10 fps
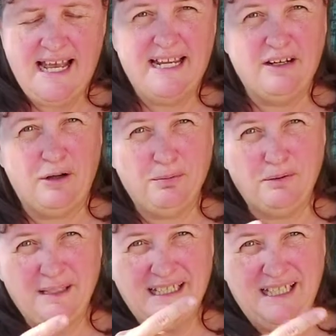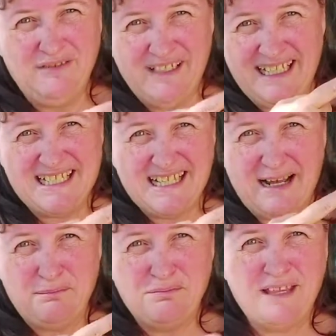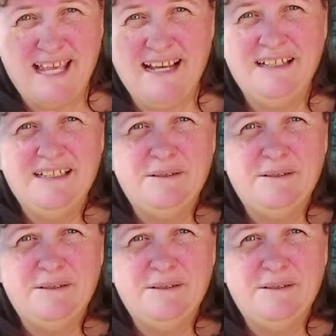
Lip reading: and I'll probably leave links up there